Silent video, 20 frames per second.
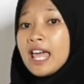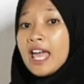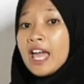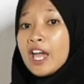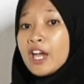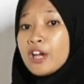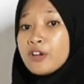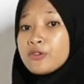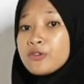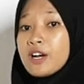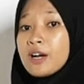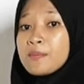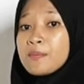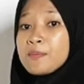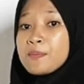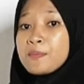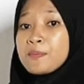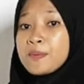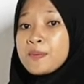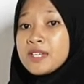have a
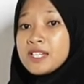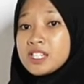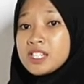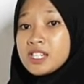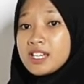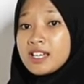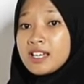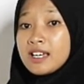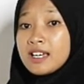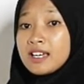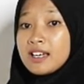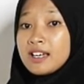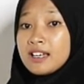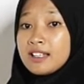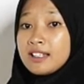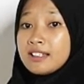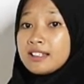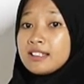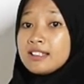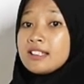
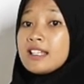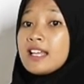physical